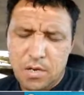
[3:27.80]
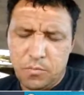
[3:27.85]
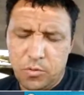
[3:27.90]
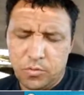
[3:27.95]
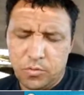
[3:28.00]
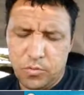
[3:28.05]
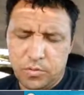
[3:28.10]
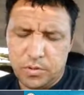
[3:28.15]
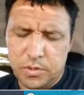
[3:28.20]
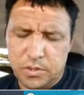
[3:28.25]

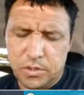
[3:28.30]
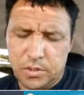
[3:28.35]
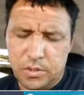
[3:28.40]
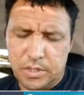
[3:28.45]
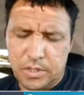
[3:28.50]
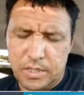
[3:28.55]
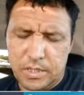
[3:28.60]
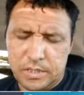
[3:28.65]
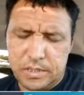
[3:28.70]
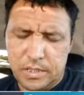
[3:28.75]
Mauna Okchungda,
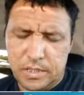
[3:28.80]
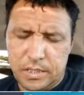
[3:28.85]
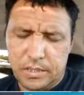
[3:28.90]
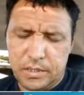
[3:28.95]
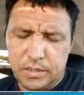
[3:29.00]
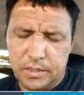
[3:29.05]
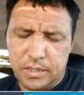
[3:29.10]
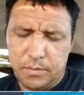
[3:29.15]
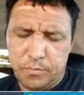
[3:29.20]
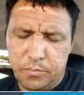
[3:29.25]
I ask that you
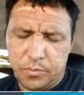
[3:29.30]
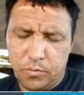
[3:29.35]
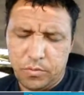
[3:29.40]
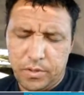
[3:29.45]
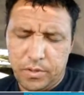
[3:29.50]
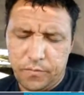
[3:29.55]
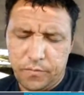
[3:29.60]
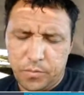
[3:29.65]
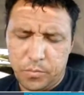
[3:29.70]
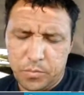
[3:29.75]
could keep it
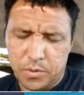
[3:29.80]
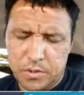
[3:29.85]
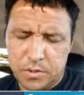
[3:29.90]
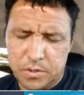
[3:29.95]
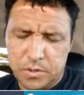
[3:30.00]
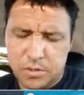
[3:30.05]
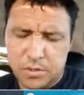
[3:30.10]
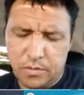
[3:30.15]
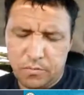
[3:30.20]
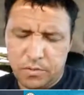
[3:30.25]
away from us
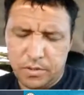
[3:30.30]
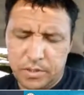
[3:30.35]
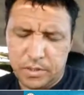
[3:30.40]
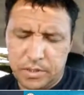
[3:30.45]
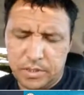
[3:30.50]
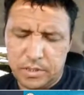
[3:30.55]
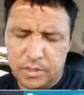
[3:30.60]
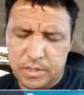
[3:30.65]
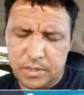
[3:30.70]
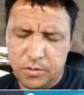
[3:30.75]
so that we
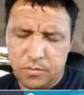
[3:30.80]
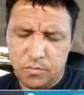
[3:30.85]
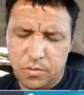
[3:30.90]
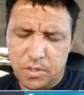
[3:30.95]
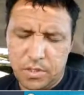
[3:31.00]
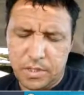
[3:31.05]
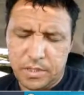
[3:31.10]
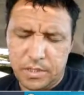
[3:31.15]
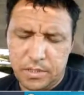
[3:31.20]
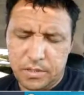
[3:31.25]
could continue
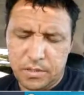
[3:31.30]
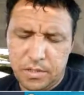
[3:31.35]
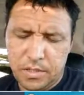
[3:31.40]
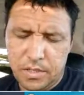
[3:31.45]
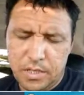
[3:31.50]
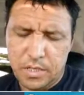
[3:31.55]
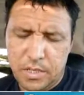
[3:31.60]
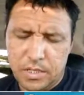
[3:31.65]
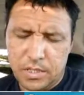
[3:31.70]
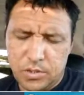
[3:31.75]
on here
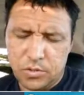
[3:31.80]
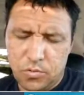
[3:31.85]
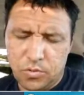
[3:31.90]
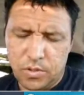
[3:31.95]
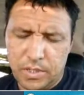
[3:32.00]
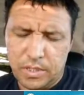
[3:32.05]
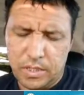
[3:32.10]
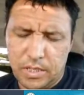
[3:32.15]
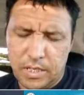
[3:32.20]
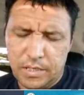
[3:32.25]

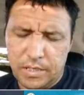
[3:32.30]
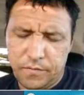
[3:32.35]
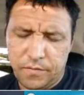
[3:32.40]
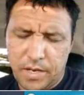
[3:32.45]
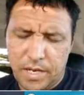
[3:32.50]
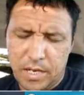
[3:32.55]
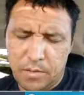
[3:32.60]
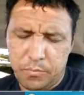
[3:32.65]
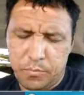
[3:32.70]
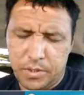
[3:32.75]
enjoying life,
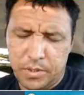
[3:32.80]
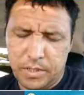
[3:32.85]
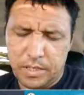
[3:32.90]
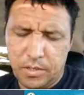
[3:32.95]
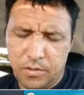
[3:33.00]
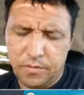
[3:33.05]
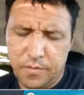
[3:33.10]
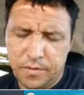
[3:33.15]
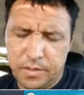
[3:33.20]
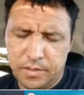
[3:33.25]
happy and
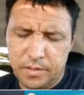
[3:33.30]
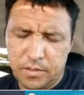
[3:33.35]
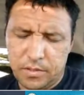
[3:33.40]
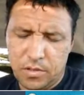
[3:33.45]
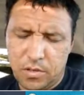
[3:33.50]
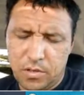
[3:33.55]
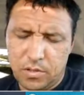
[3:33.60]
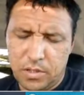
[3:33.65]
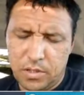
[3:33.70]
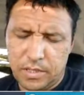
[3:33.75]
healthy, and a
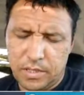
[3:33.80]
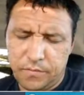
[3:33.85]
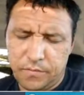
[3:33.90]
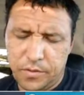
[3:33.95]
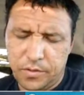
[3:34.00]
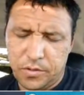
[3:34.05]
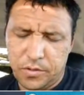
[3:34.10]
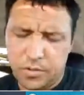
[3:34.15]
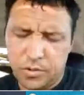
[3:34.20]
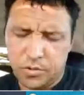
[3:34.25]
long life
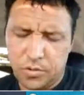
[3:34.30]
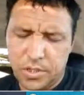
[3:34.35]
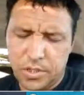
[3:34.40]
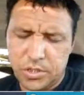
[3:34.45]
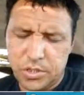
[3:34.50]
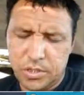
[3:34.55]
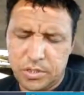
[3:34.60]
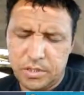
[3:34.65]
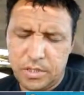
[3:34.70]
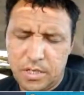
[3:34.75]
here on
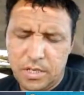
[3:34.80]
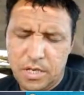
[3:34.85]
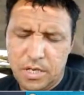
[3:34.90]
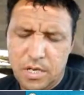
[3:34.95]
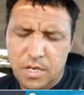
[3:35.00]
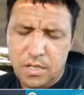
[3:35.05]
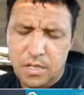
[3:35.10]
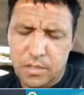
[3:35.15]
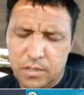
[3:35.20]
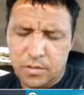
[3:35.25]
creation.
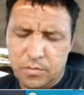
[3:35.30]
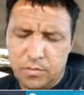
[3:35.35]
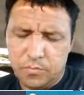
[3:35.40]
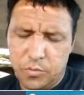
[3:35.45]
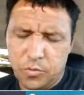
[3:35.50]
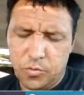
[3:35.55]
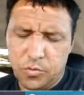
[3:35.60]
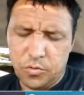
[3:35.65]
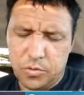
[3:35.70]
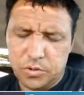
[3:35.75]
And
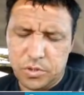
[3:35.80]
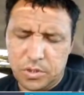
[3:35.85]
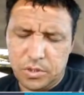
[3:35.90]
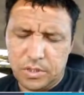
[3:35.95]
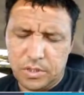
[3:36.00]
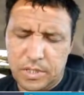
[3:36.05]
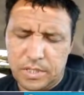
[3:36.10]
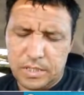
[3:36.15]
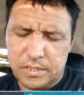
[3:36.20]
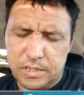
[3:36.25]
Mauna
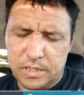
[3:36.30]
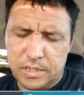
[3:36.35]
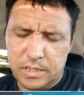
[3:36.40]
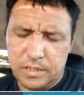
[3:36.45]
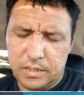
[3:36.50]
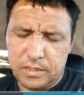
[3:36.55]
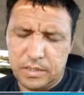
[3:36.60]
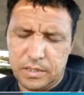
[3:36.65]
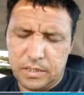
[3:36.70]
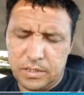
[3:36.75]
Okchungda, I ask that you
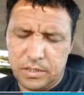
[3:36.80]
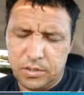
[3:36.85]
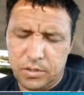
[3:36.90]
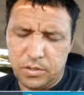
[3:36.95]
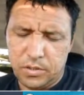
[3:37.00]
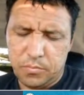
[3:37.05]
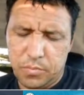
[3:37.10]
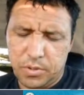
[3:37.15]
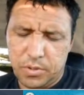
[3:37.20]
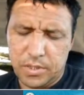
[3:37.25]
could
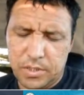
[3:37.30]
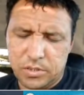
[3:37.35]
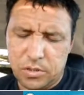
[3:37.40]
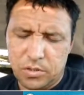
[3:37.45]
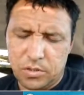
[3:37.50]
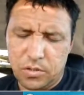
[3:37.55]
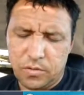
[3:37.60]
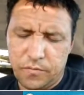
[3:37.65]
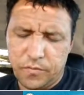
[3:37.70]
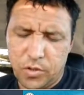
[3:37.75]
continue to bless
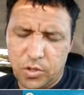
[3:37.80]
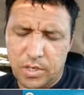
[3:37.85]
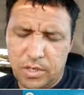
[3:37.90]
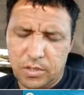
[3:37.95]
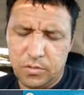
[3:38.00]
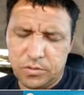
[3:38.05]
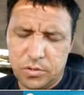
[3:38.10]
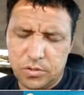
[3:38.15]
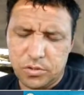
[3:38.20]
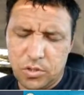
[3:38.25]
all of our
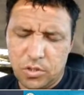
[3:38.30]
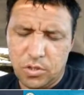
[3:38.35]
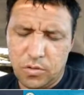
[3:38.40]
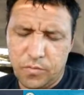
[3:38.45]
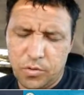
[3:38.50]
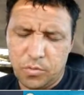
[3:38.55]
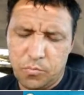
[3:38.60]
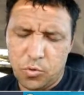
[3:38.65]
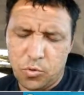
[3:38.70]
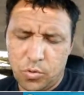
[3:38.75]
elders, all
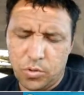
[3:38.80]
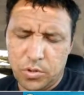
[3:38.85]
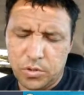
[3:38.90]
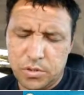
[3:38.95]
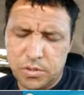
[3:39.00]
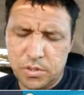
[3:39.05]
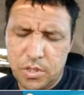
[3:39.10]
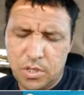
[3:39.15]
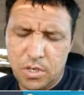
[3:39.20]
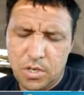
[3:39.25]
of our
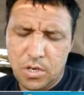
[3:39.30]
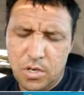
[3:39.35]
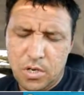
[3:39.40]
mourners,